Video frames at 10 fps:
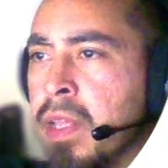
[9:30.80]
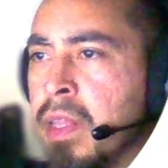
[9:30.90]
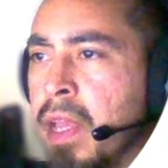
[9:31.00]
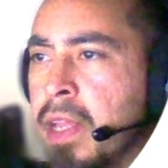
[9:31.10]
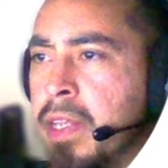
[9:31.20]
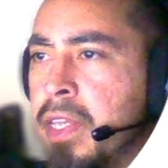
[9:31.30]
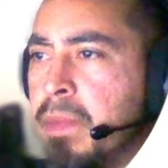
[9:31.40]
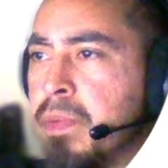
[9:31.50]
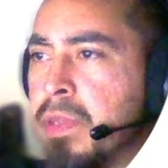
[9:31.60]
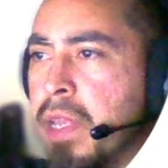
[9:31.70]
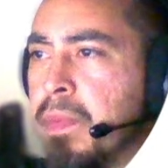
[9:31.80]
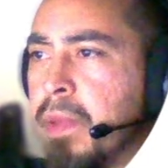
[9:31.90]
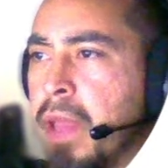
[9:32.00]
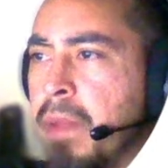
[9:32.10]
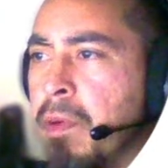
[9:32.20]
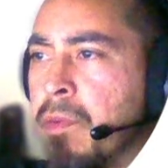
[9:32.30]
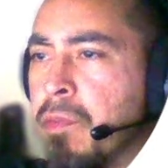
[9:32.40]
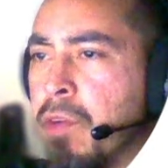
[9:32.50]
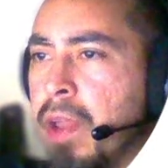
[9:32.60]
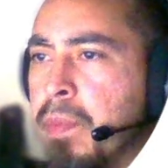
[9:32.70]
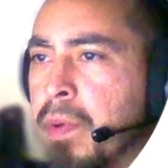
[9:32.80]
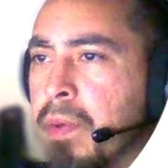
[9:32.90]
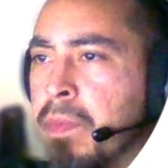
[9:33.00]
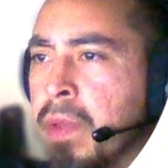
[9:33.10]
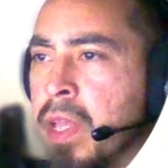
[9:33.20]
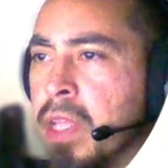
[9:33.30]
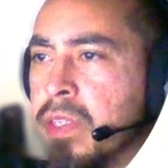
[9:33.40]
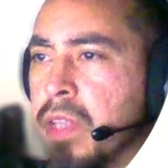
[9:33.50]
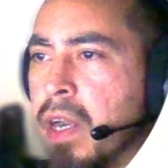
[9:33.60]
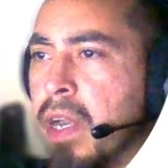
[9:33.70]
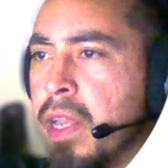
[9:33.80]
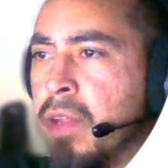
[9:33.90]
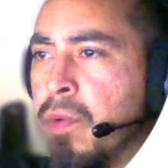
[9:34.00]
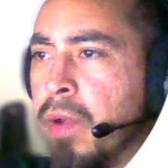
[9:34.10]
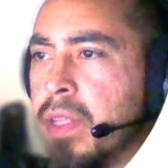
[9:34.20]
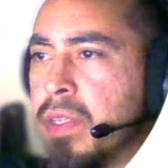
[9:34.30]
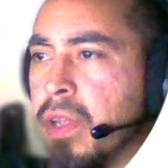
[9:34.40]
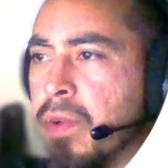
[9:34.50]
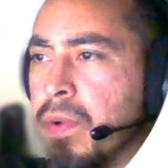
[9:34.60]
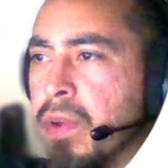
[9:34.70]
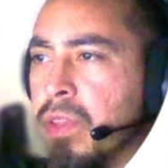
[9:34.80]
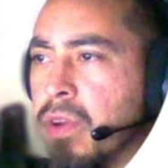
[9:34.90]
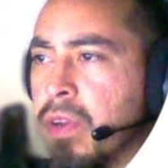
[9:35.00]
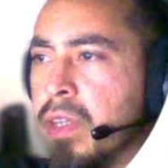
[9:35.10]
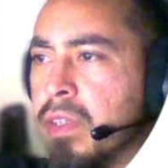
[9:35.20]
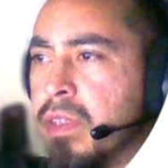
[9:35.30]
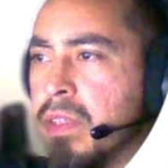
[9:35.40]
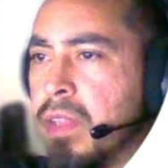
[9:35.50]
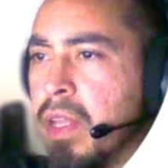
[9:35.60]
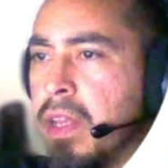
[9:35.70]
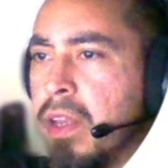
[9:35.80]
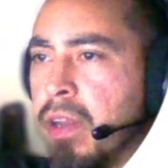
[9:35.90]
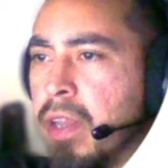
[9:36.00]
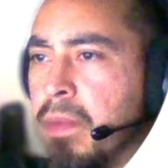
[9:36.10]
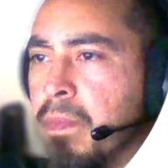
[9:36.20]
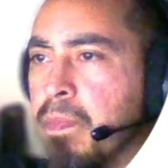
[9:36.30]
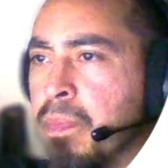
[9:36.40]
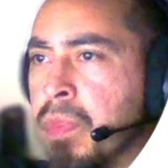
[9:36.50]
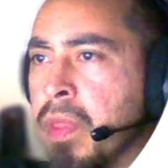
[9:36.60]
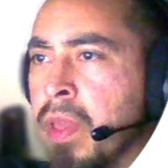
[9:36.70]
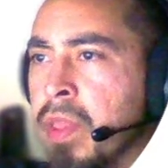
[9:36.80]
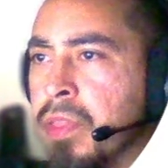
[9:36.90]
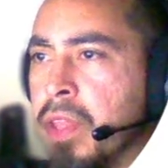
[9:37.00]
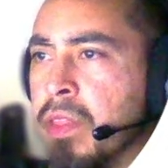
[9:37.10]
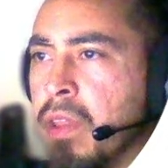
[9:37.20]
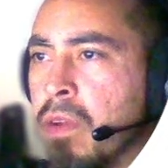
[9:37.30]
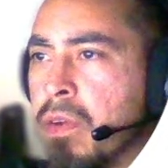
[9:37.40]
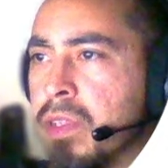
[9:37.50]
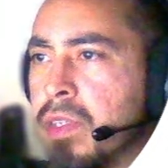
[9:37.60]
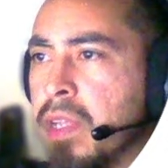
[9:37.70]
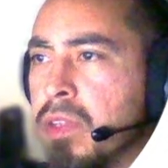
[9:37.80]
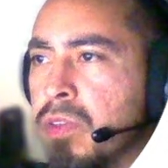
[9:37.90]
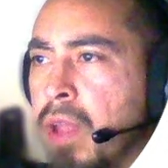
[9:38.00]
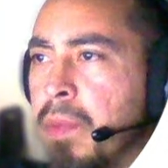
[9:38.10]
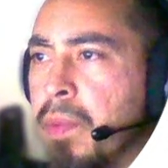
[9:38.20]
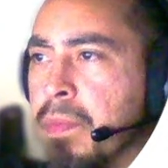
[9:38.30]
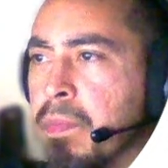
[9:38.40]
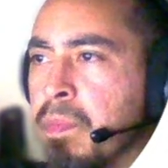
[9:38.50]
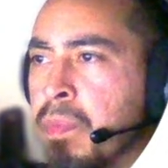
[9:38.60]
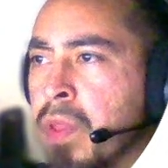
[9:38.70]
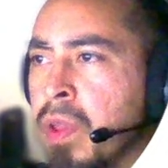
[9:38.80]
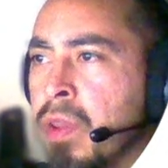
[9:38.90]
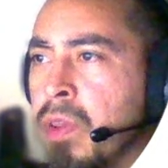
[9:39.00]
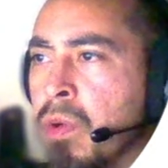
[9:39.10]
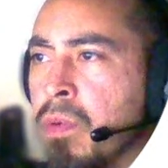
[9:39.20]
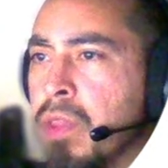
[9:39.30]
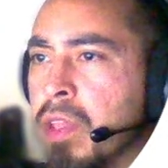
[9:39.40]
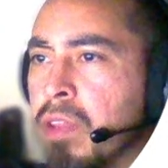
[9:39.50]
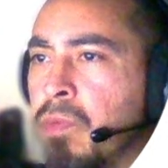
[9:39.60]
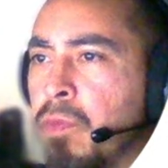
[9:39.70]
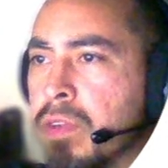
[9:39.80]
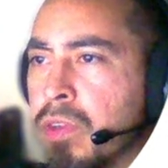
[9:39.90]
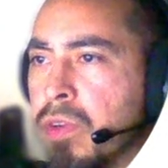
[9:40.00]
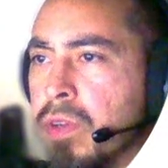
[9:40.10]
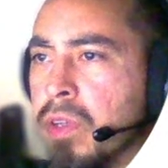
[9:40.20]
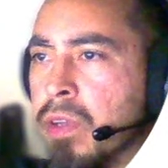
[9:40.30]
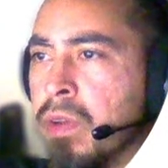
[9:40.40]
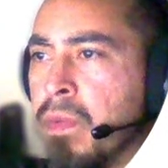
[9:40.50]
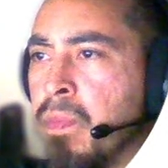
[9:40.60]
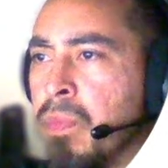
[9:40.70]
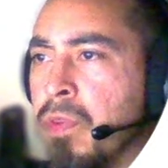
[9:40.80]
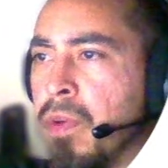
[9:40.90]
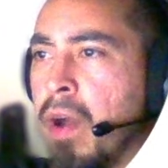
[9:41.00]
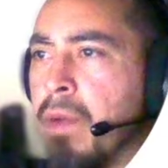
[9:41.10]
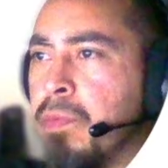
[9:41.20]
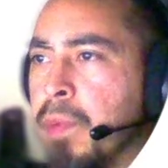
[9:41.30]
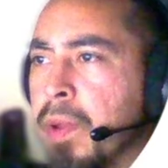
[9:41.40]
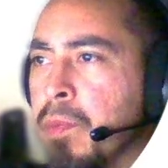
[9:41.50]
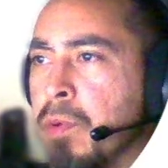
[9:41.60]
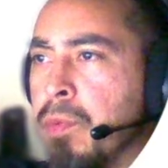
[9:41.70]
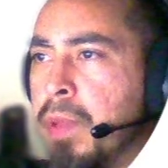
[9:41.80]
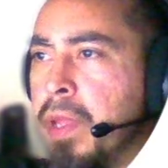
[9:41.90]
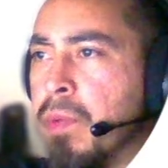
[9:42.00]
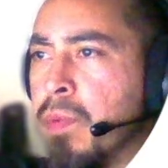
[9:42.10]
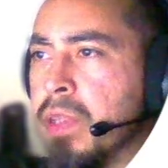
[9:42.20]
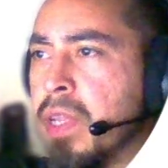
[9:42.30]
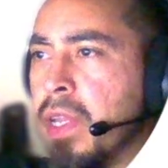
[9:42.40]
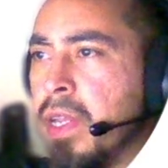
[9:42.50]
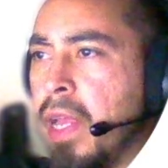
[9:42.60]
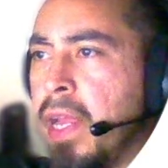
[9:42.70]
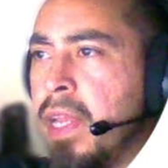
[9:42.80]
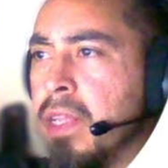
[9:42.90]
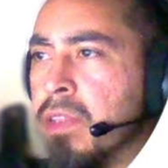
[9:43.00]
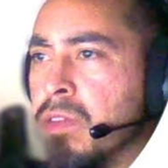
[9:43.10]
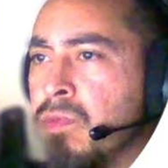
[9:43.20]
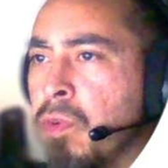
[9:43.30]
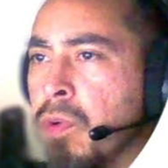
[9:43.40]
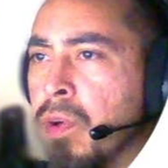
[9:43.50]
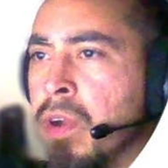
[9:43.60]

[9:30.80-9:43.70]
a deep sleep came over Abram, and suddenly great terror and darkness descended on him. Then the Lord said to Abram, Know this for certain, your offspring will be resident aliens for